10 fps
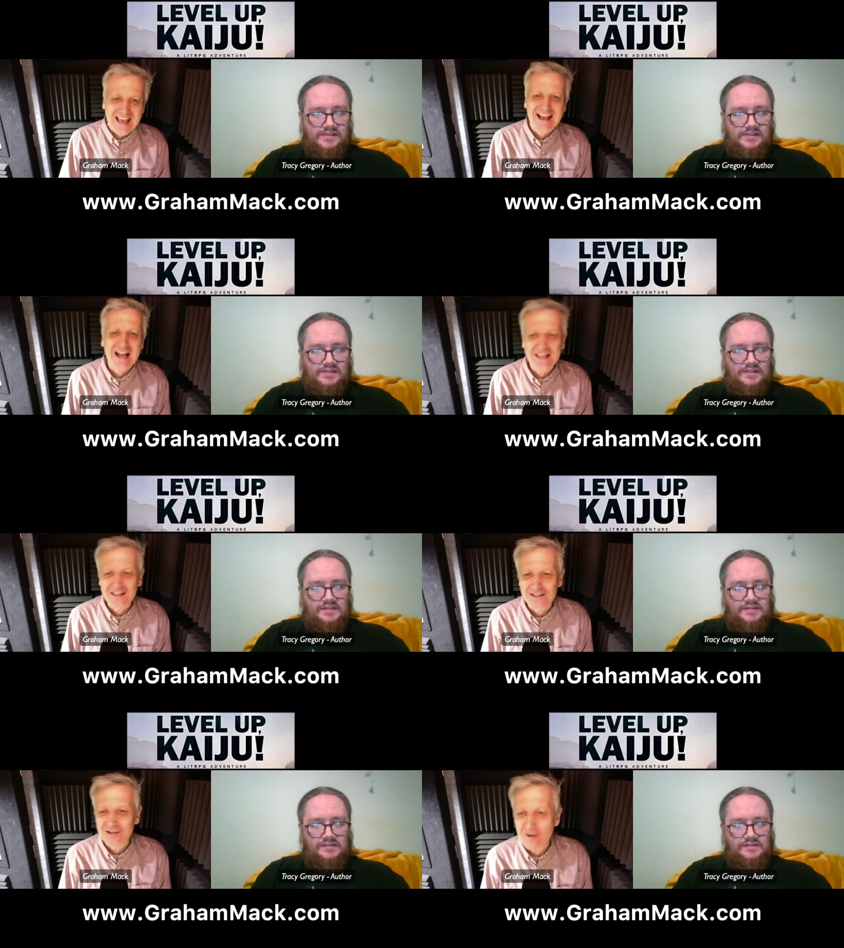Speaker 1: AI
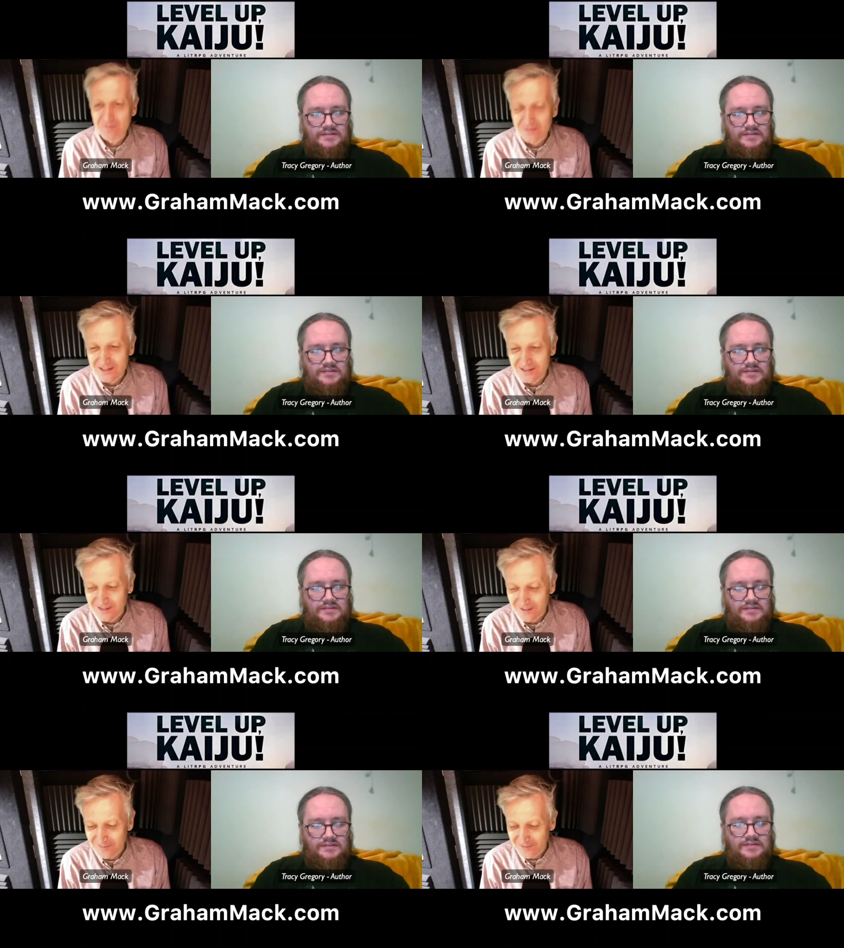that accompanies
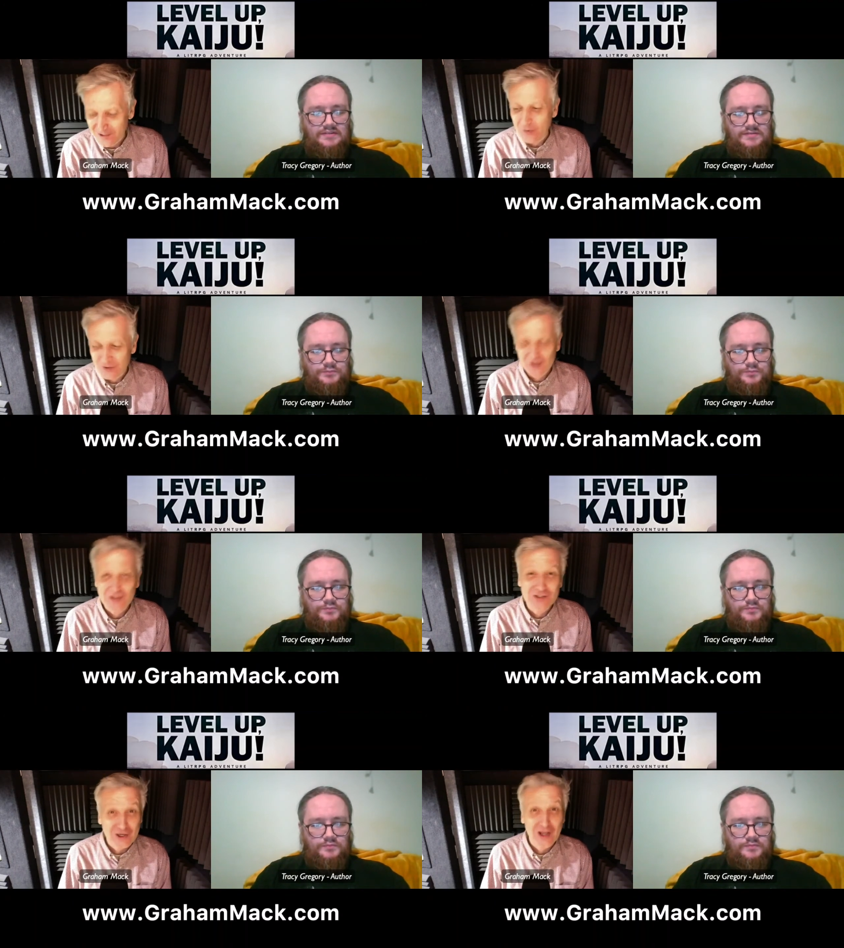him goes on
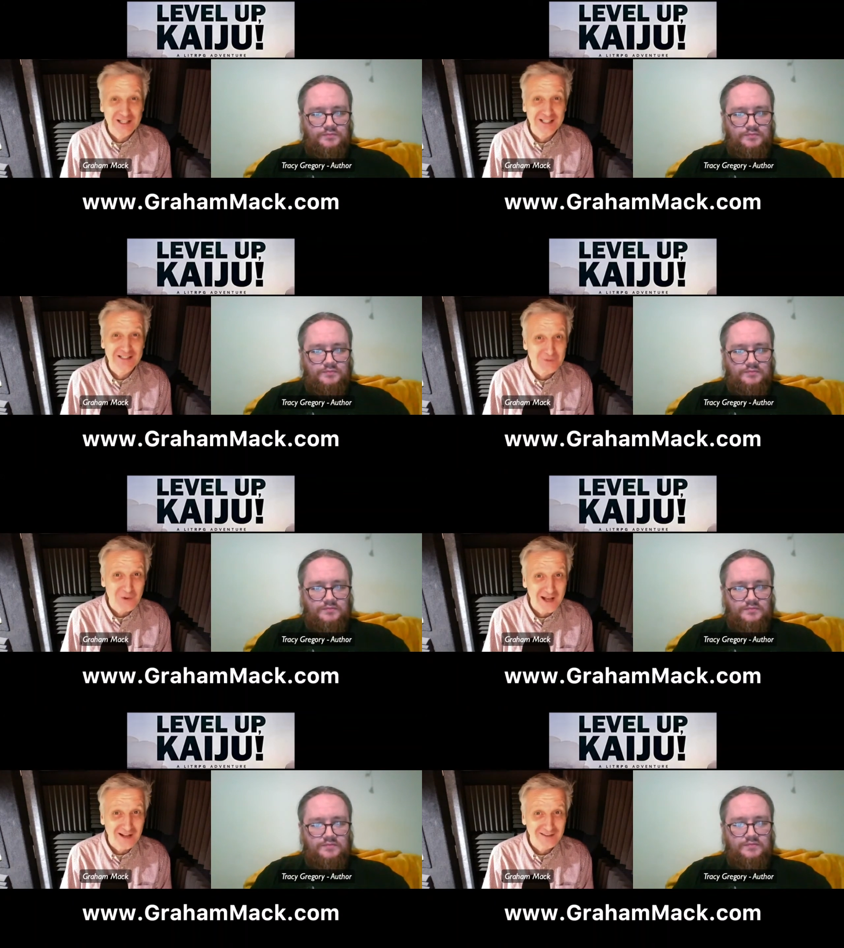a journey as
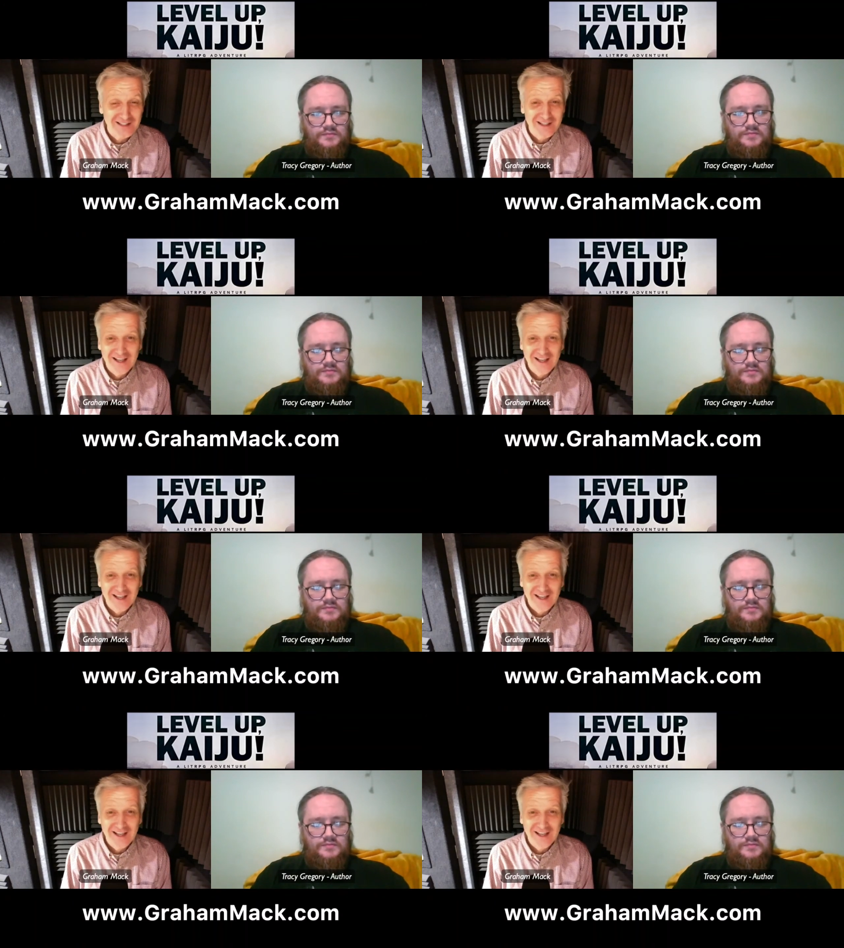well.